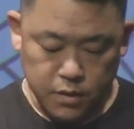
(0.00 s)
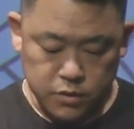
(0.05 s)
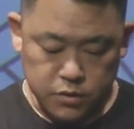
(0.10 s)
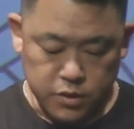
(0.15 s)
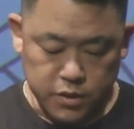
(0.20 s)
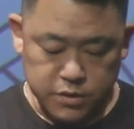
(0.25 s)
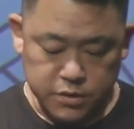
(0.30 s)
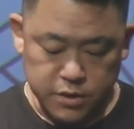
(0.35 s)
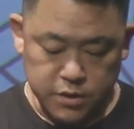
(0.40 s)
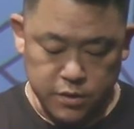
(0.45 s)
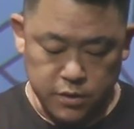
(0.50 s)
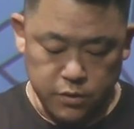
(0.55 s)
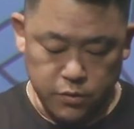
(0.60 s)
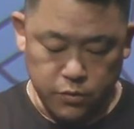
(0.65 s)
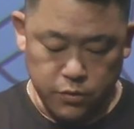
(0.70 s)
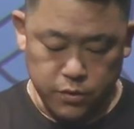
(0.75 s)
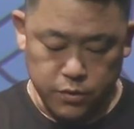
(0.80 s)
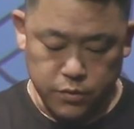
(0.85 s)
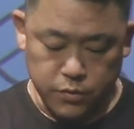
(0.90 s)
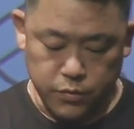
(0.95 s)
Trust in the
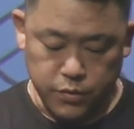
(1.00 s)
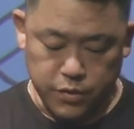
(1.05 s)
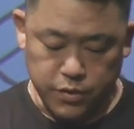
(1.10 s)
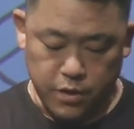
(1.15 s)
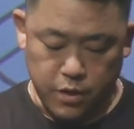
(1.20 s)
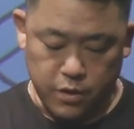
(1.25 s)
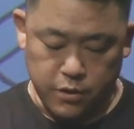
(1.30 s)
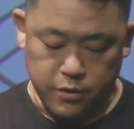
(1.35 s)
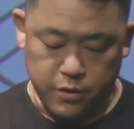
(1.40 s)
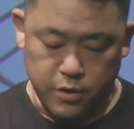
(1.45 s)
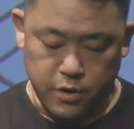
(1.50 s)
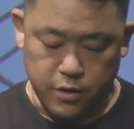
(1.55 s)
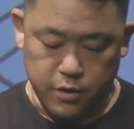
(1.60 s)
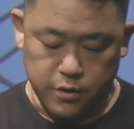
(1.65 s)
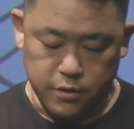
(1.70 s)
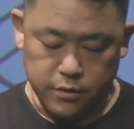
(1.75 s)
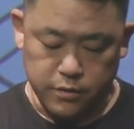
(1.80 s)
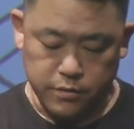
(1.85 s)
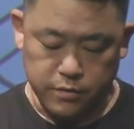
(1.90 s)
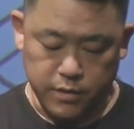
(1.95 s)
Lord with all your
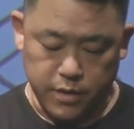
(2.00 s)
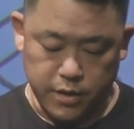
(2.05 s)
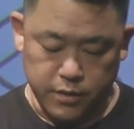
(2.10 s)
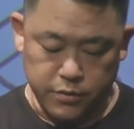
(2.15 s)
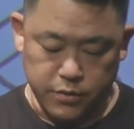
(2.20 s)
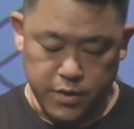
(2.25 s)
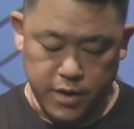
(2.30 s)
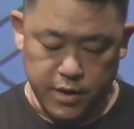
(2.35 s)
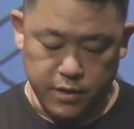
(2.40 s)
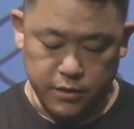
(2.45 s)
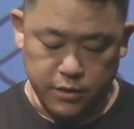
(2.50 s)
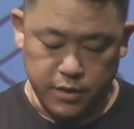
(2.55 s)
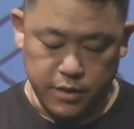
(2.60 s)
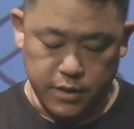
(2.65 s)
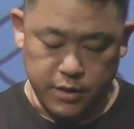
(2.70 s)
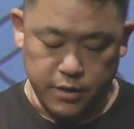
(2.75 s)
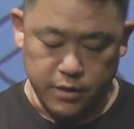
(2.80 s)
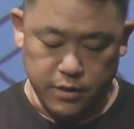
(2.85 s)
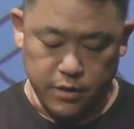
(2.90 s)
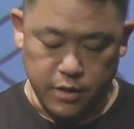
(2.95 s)
heart, and do not
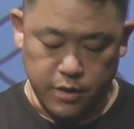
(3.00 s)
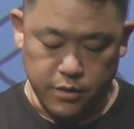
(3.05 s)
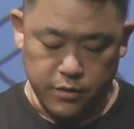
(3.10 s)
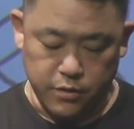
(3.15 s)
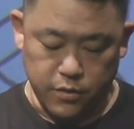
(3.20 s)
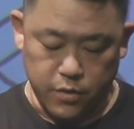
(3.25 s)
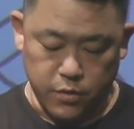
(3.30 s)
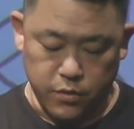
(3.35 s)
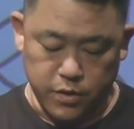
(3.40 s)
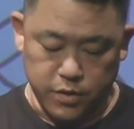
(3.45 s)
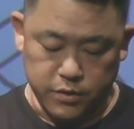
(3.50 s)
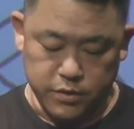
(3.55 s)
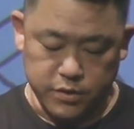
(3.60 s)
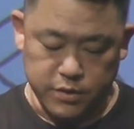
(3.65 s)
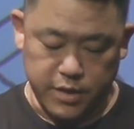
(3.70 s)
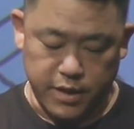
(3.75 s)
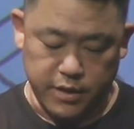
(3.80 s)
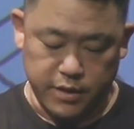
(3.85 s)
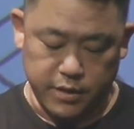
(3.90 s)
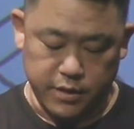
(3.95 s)
lean on your own
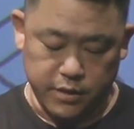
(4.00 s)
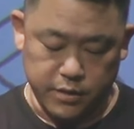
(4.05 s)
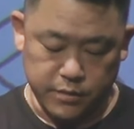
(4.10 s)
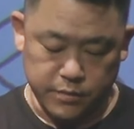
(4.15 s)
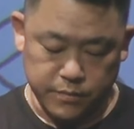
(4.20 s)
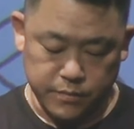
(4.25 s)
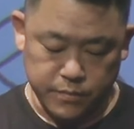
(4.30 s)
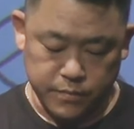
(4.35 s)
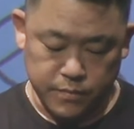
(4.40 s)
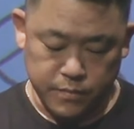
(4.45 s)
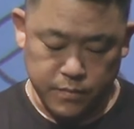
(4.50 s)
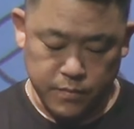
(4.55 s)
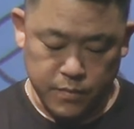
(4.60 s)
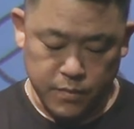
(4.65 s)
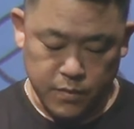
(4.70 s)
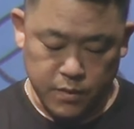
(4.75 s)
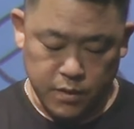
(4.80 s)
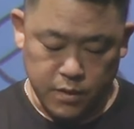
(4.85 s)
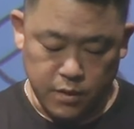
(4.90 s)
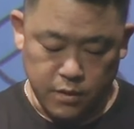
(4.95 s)
understanding.
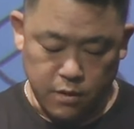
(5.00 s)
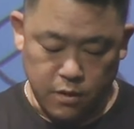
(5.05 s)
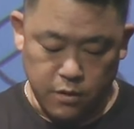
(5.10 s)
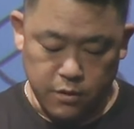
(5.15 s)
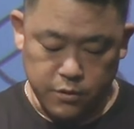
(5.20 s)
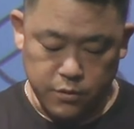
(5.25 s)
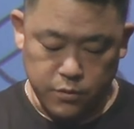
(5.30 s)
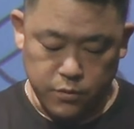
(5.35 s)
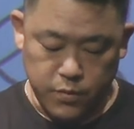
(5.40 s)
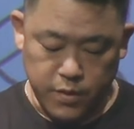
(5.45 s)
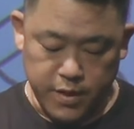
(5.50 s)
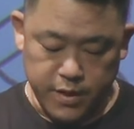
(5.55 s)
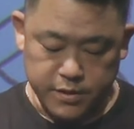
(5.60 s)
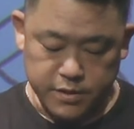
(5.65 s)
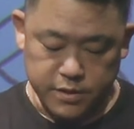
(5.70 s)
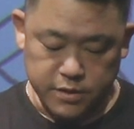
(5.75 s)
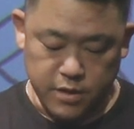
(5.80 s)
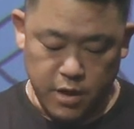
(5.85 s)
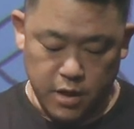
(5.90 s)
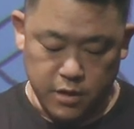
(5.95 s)
In all your ways
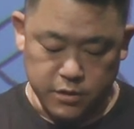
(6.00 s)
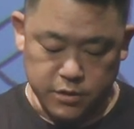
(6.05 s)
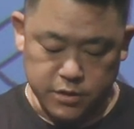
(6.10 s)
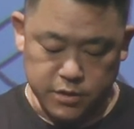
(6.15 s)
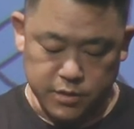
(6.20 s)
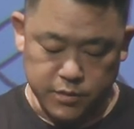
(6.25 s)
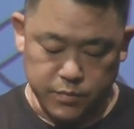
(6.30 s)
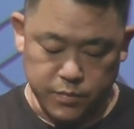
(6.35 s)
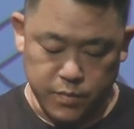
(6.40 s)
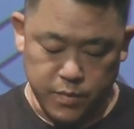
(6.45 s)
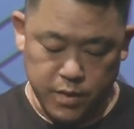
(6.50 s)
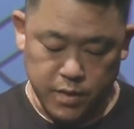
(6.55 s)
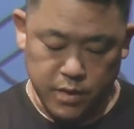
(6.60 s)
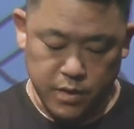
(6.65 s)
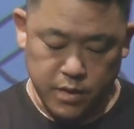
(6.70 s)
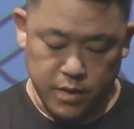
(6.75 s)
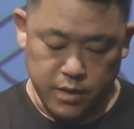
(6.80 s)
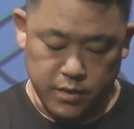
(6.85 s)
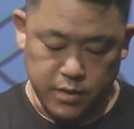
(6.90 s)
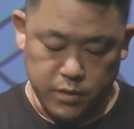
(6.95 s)
acknowledge him,
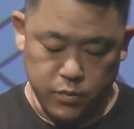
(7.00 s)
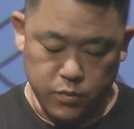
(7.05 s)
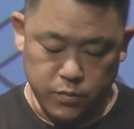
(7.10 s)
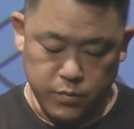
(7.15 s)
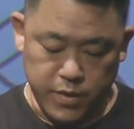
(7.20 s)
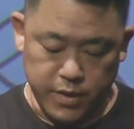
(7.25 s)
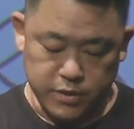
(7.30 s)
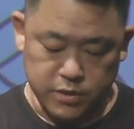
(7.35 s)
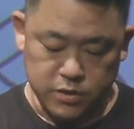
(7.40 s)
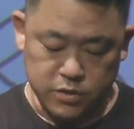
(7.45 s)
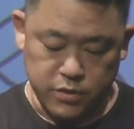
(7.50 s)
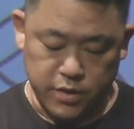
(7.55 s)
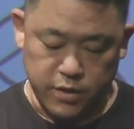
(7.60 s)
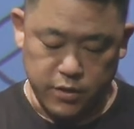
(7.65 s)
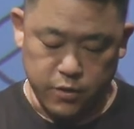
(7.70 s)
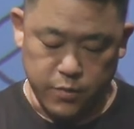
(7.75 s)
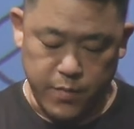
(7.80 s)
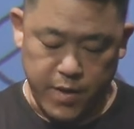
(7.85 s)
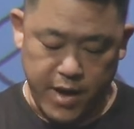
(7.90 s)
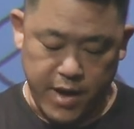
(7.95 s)
and he will make straight
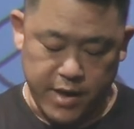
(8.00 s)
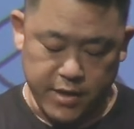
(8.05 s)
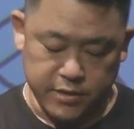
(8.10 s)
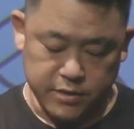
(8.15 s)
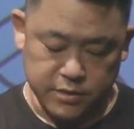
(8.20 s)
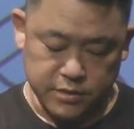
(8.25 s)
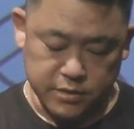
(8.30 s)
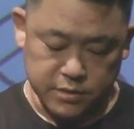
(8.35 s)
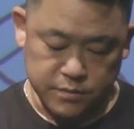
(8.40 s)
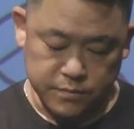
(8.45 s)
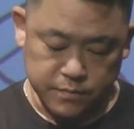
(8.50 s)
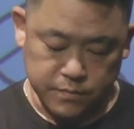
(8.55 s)
your paths.